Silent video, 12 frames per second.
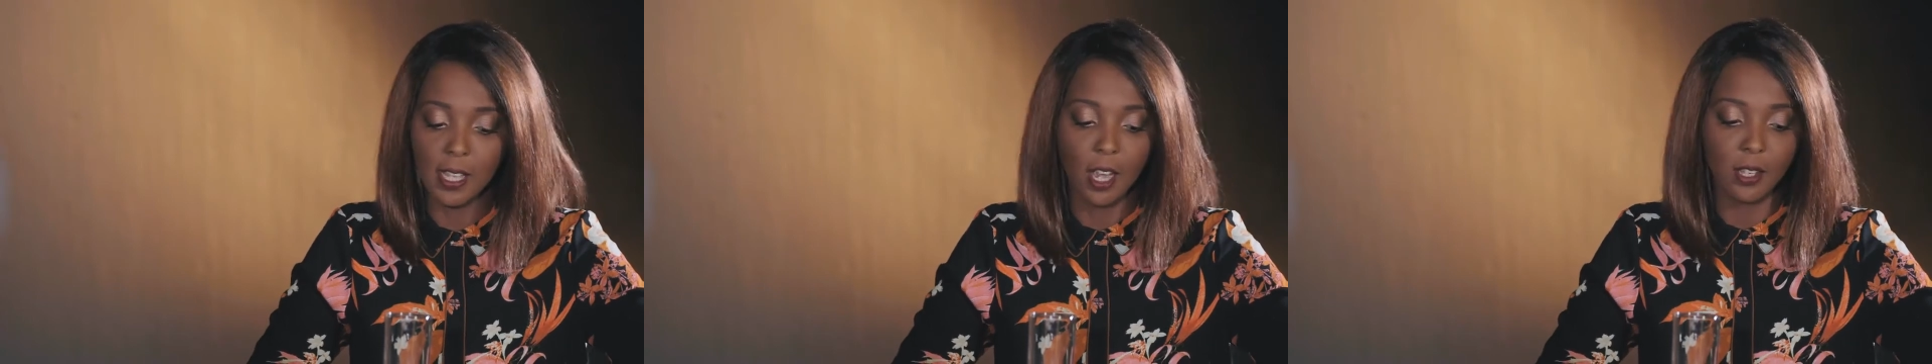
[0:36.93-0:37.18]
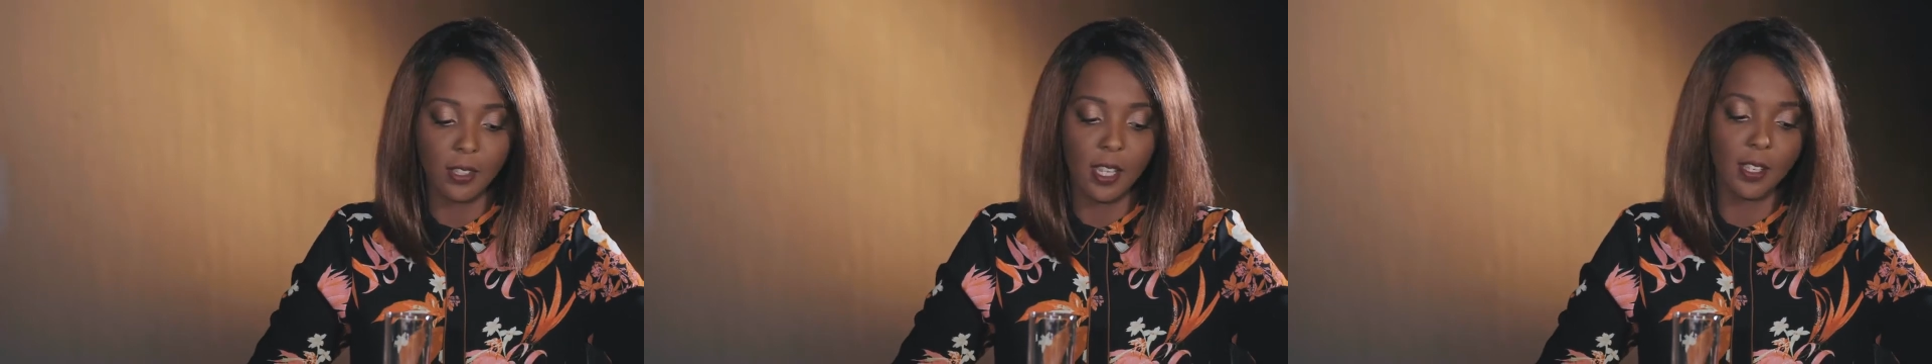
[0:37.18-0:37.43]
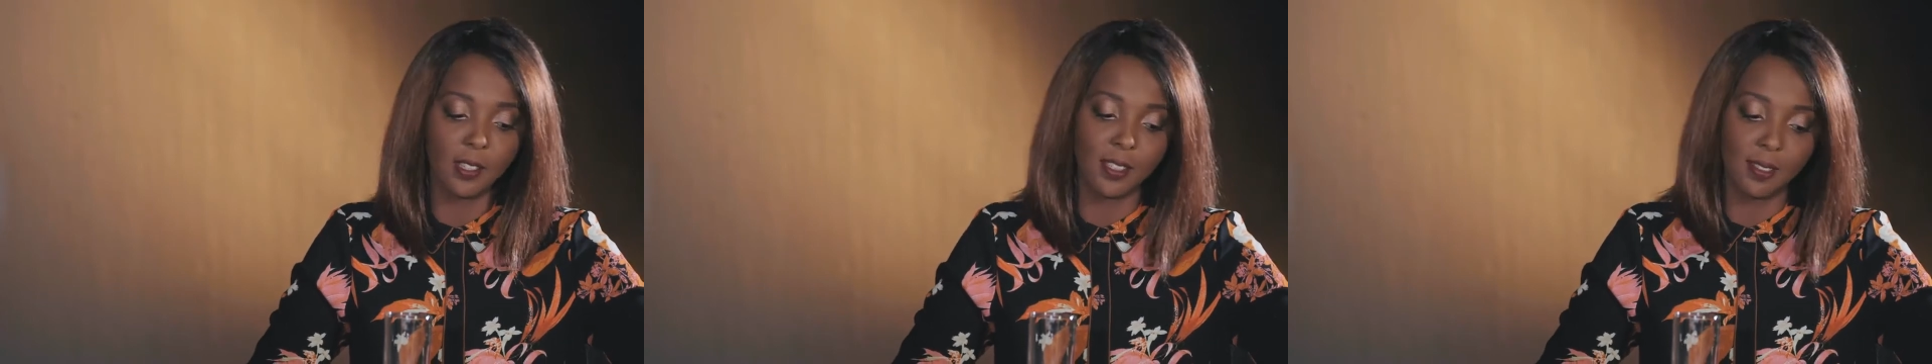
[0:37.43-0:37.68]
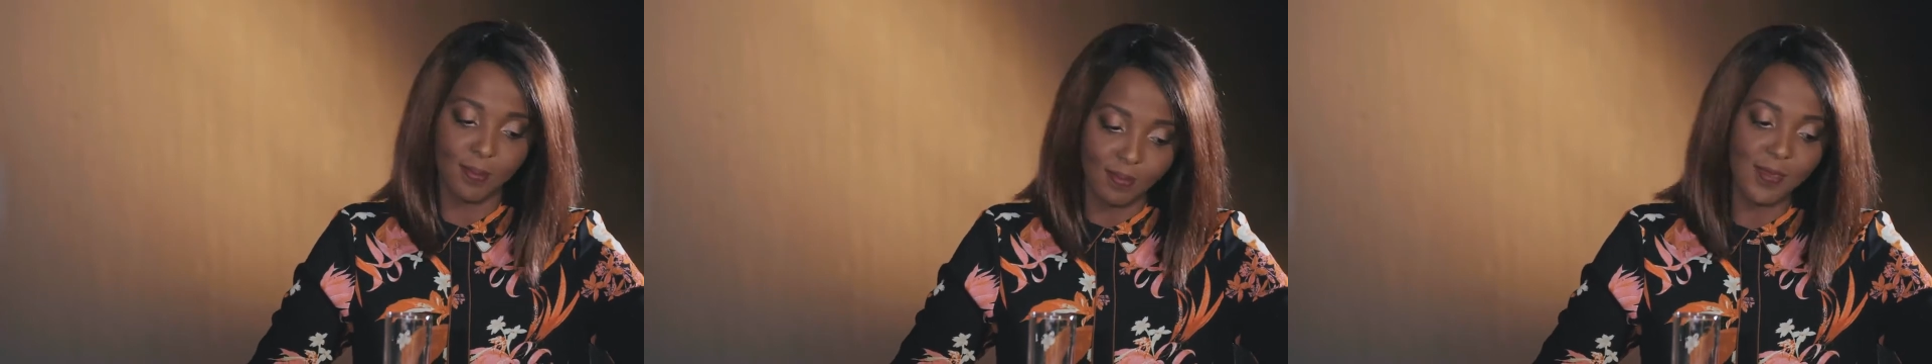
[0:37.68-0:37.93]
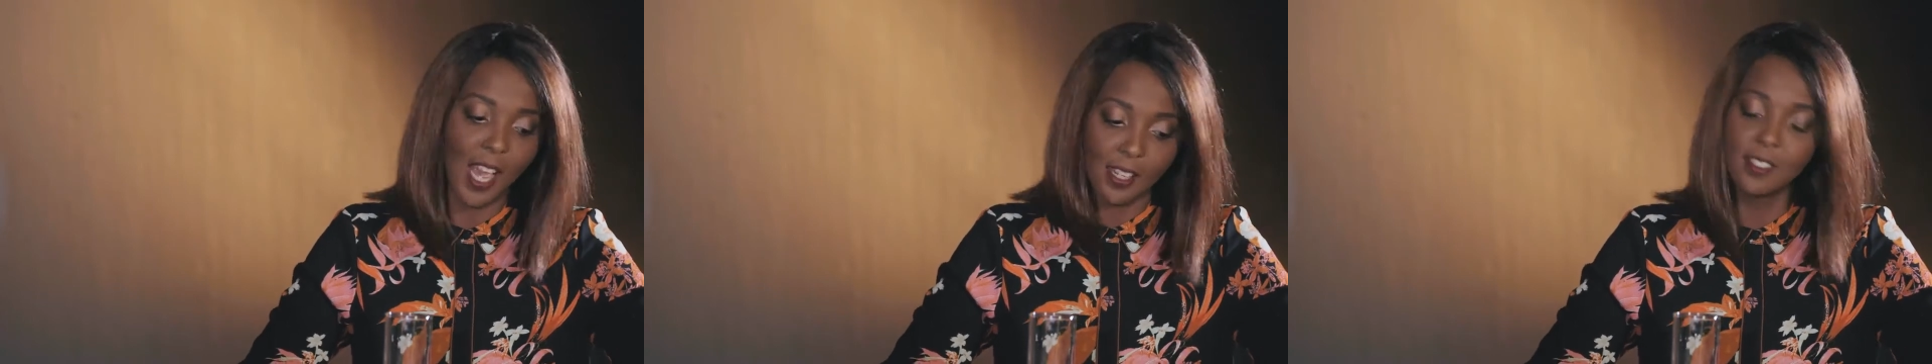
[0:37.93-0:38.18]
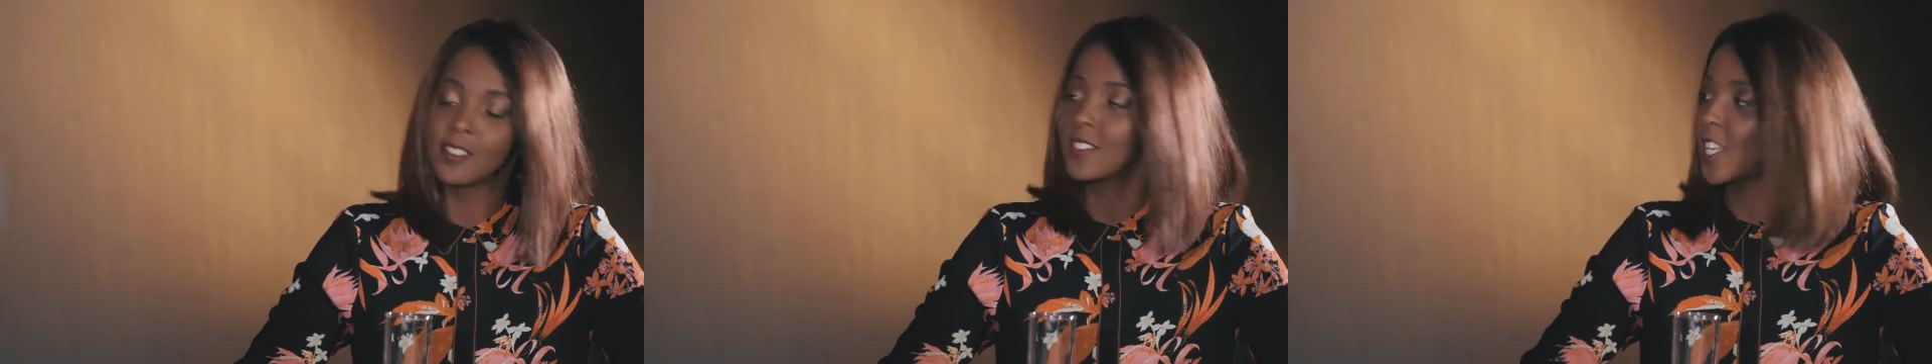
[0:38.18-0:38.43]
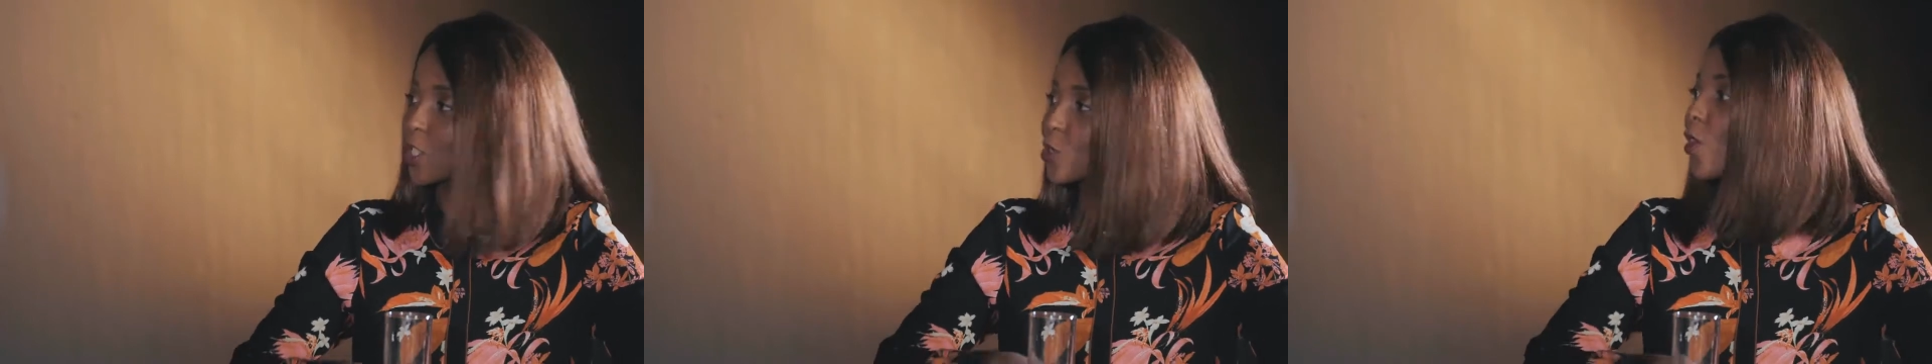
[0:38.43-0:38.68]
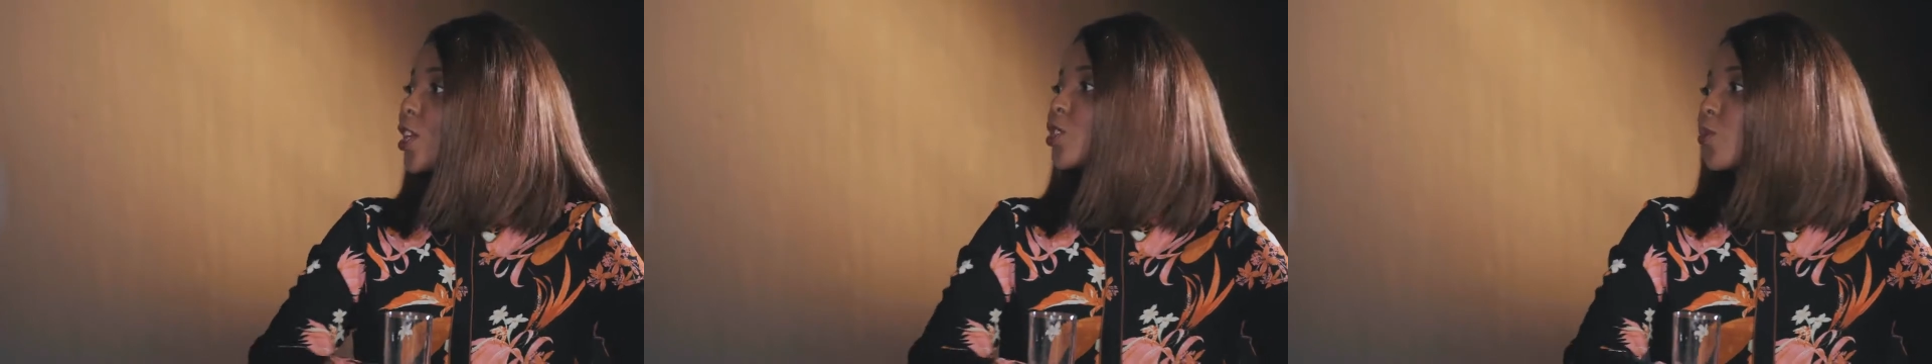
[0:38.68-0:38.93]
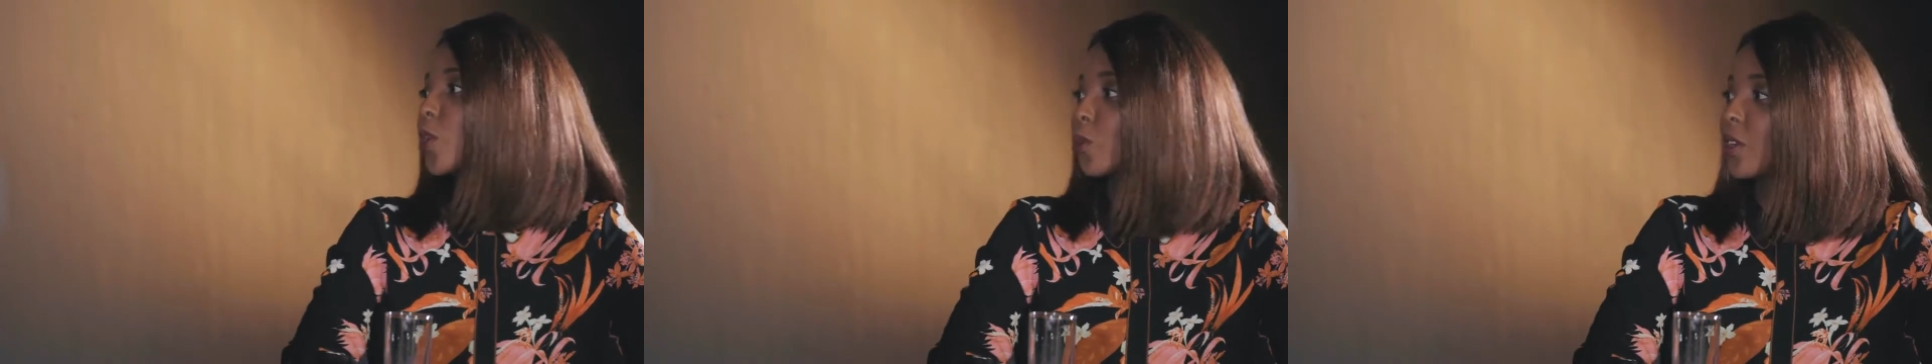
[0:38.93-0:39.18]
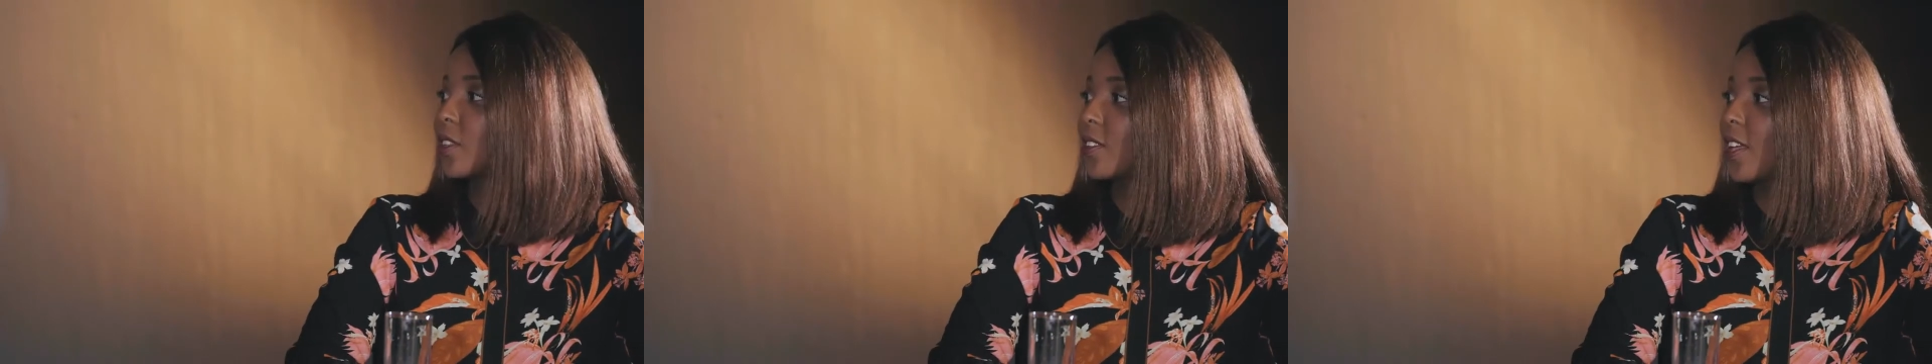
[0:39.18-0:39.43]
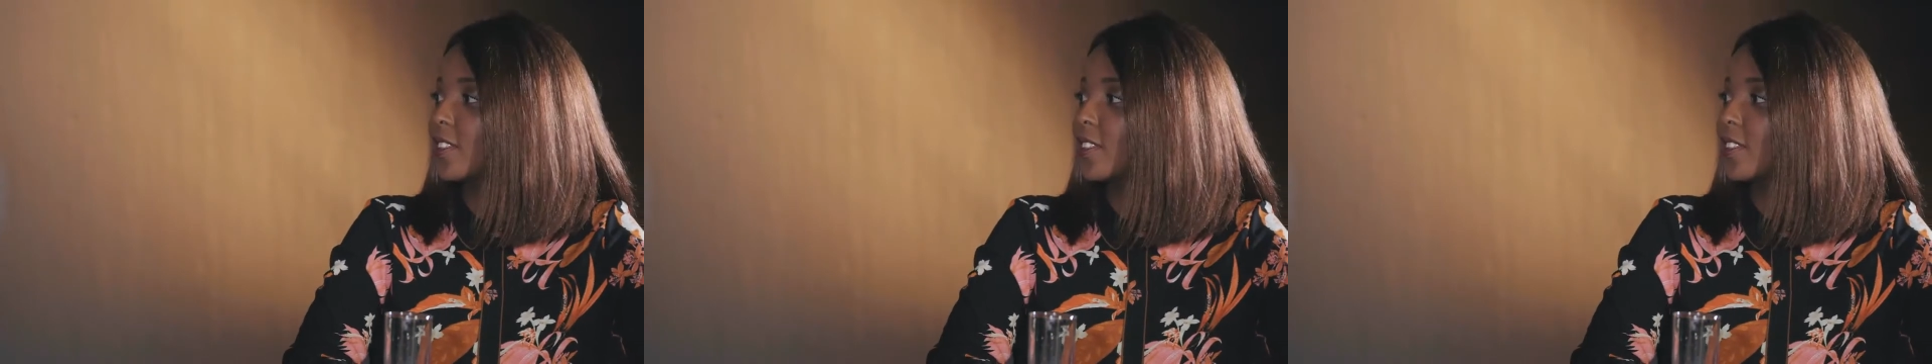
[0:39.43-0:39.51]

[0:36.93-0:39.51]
There is talent that's great to work with,